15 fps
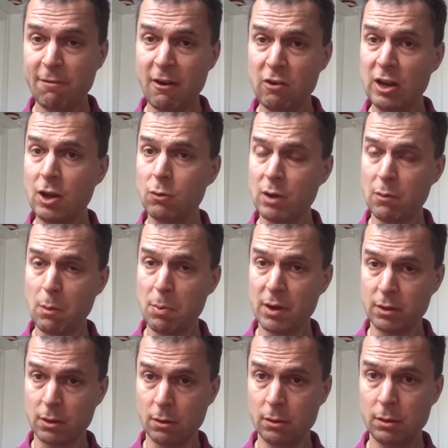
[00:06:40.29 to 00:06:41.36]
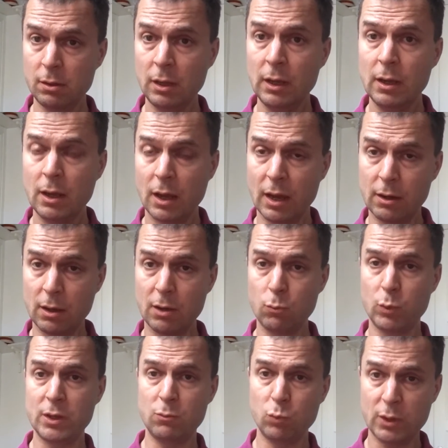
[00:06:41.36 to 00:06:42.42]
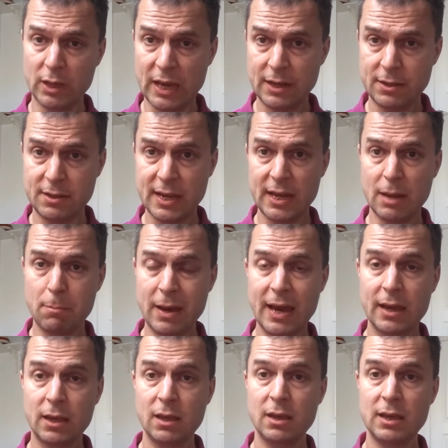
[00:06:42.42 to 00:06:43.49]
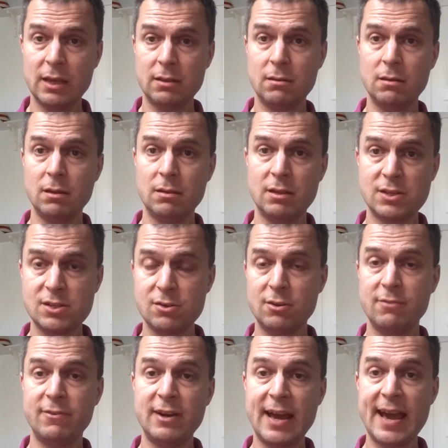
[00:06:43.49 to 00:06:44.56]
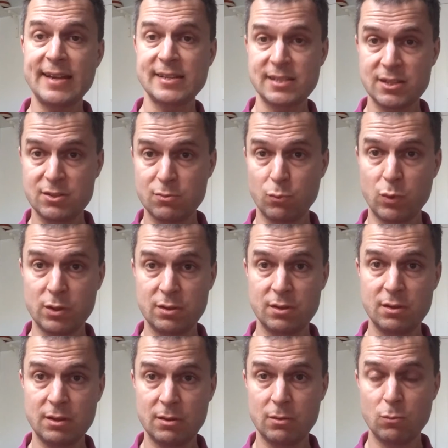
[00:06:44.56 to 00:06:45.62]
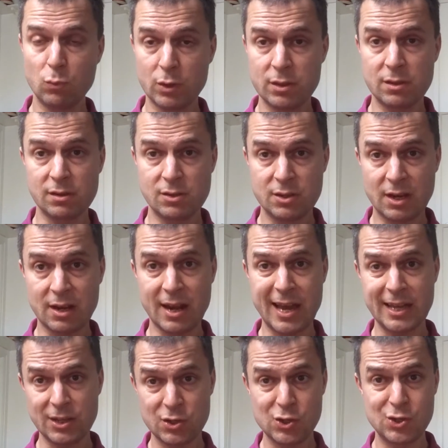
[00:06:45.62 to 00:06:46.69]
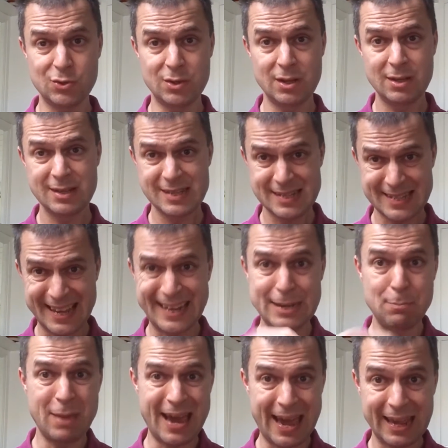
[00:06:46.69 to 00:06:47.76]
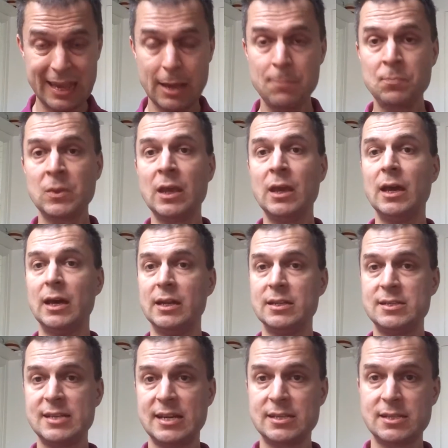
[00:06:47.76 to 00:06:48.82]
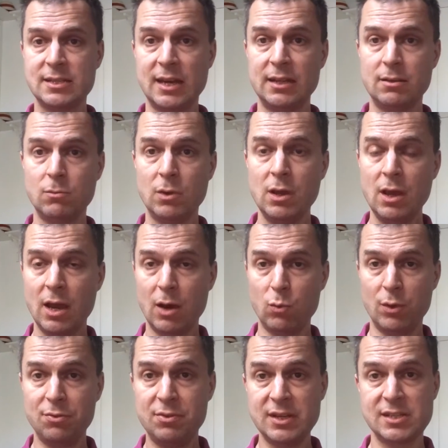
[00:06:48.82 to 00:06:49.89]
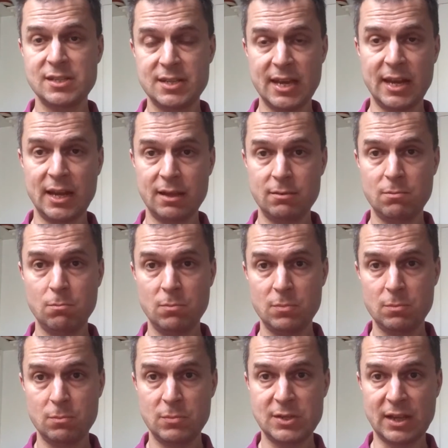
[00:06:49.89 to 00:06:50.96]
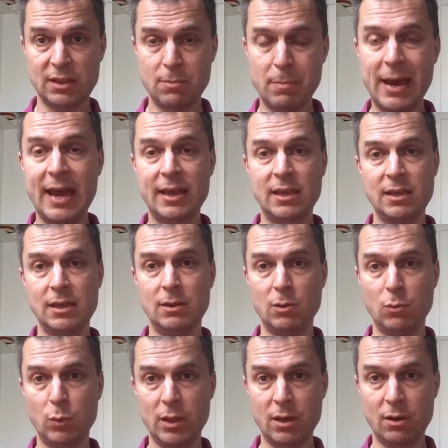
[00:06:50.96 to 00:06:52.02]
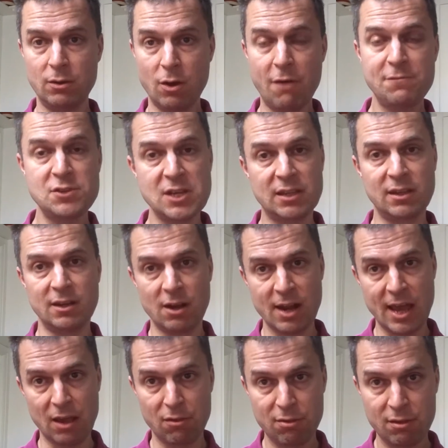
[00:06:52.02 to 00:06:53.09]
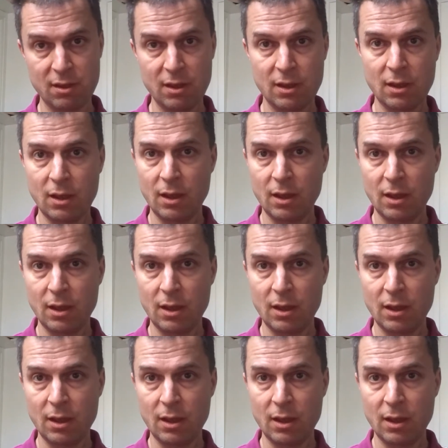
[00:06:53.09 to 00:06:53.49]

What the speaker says: fairly low level protocol, and when we get data back, the server asks what the client should send back, and it says that I want this data sent back with an offset and a length,